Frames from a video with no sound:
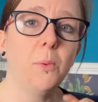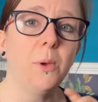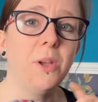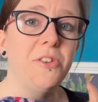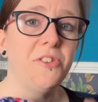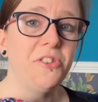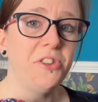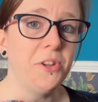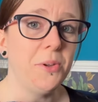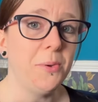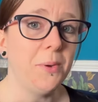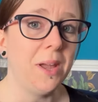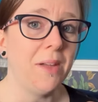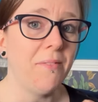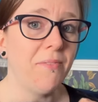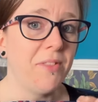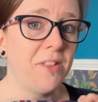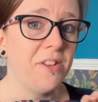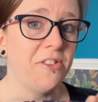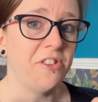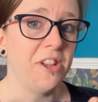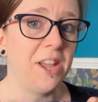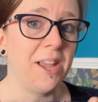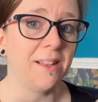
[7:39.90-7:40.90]
I do have
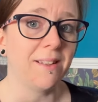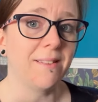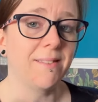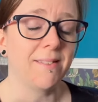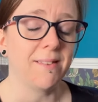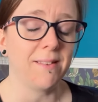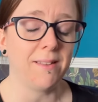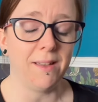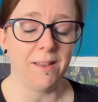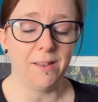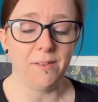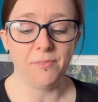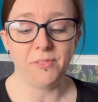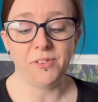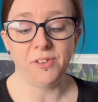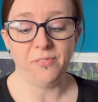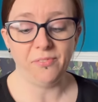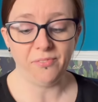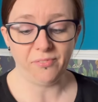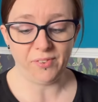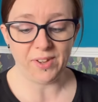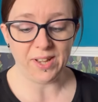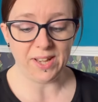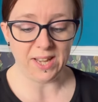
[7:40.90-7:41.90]
the jack scarf to
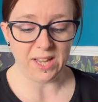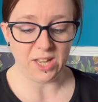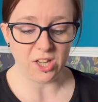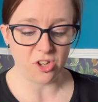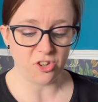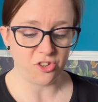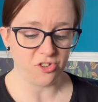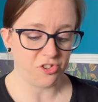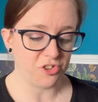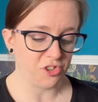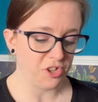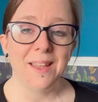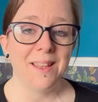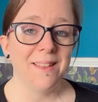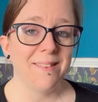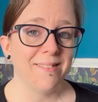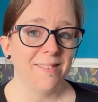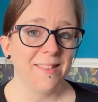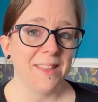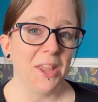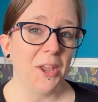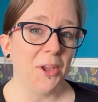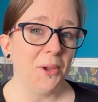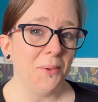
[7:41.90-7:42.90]
finish. It's
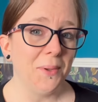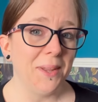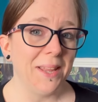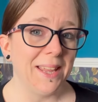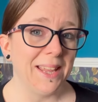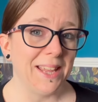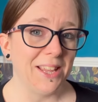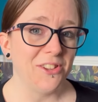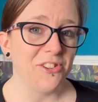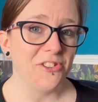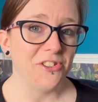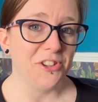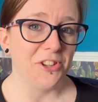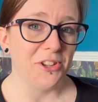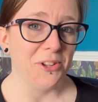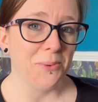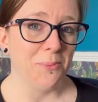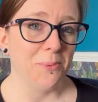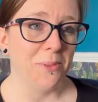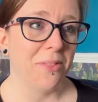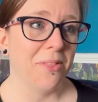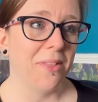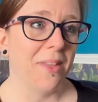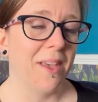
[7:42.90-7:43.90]
the only issue
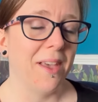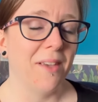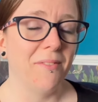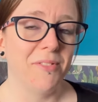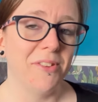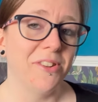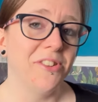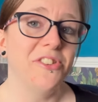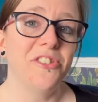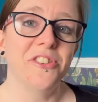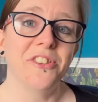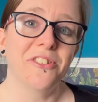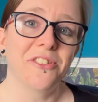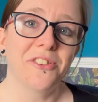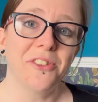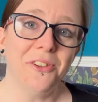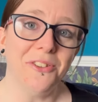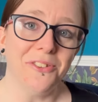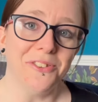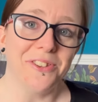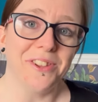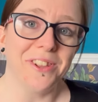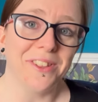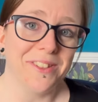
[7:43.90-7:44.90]
with having just
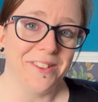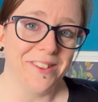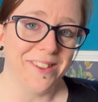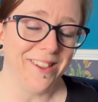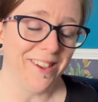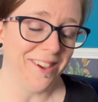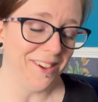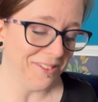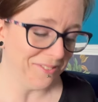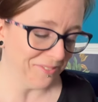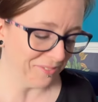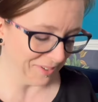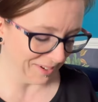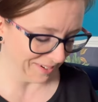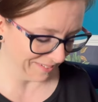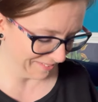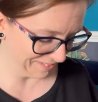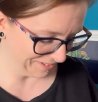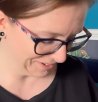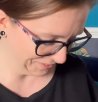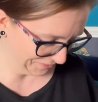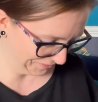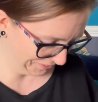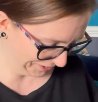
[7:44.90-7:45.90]
gone to the yarn
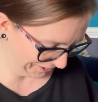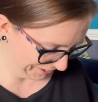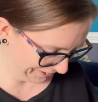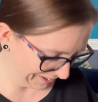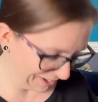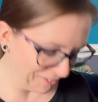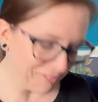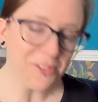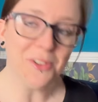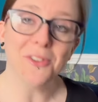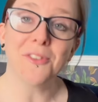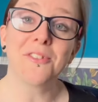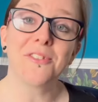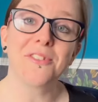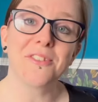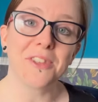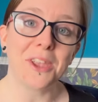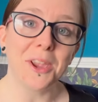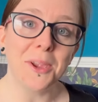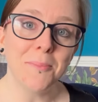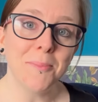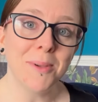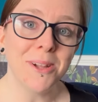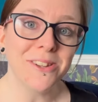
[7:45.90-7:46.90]
festival. I've got
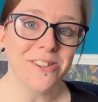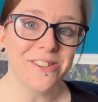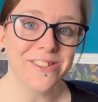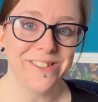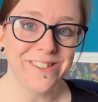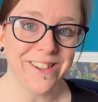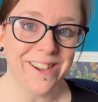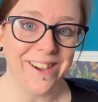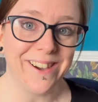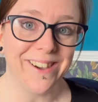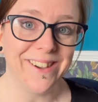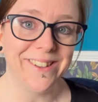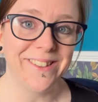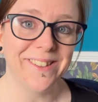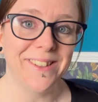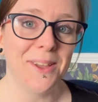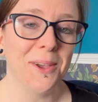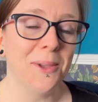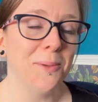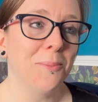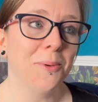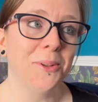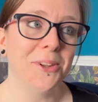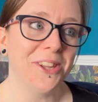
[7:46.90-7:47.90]
so much yarn that
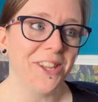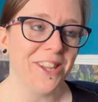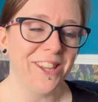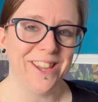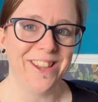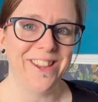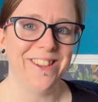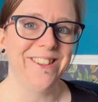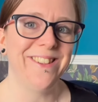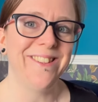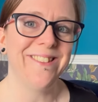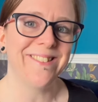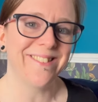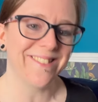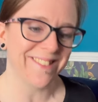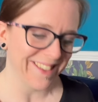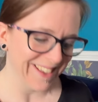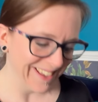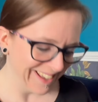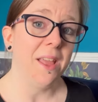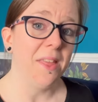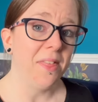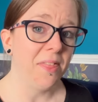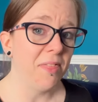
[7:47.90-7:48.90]
I want to use.
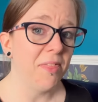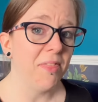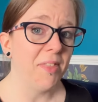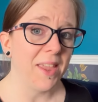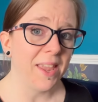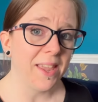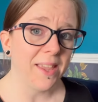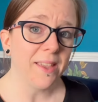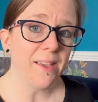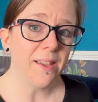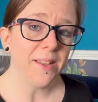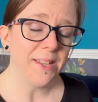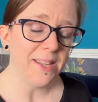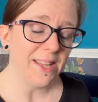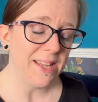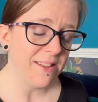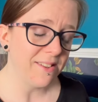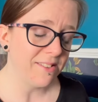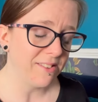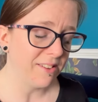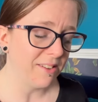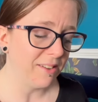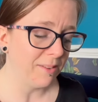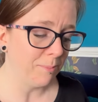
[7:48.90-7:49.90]
I think I
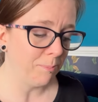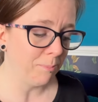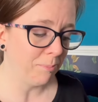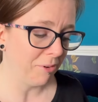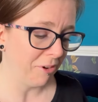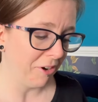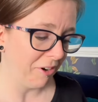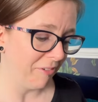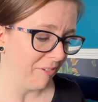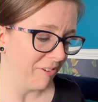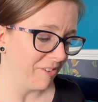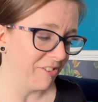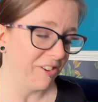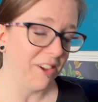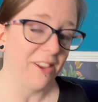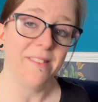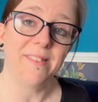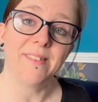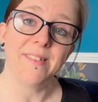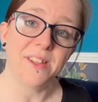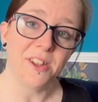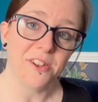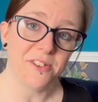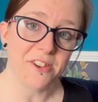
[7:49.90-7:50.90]
need to prioritise
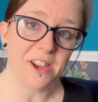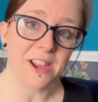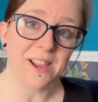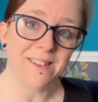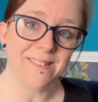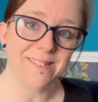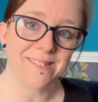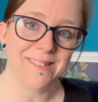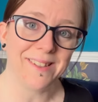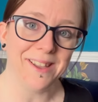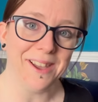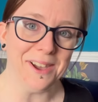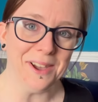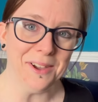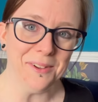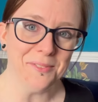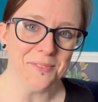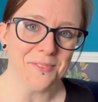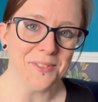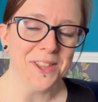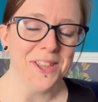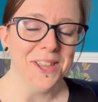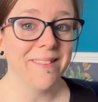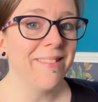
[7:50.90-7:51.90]
the jack scarf.
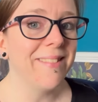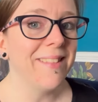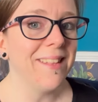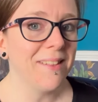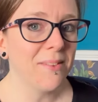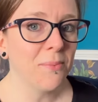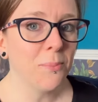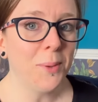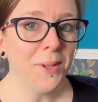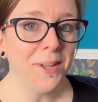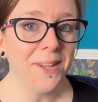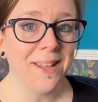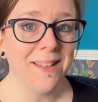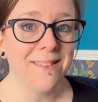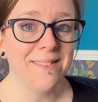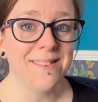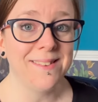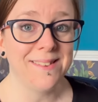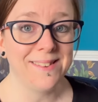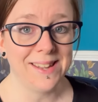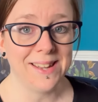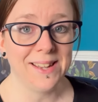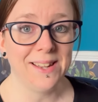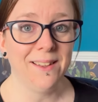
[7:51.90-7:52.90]
This one has a
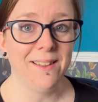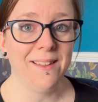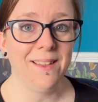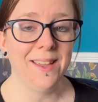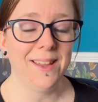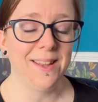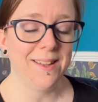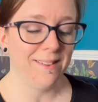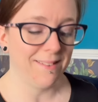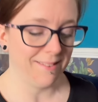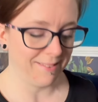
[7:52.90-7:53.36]
deadline,